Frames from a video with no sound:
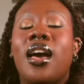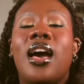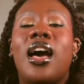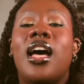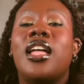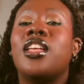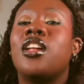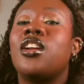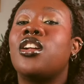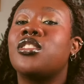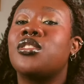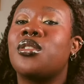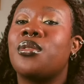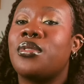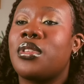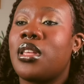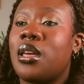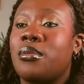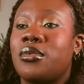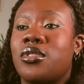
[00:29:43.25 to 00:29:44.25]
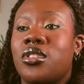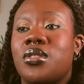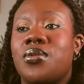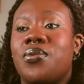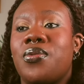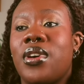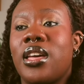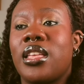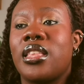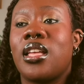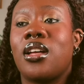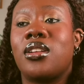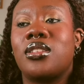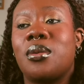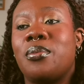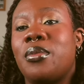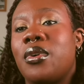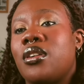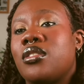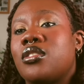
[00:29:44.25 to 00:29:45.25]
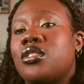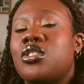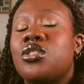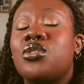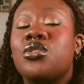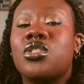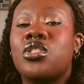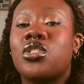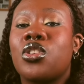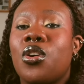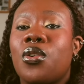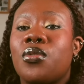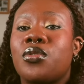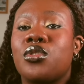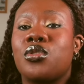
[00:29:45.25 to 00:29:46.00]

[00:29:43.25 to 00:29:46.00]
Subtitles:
and a lot of them just find out about new stuff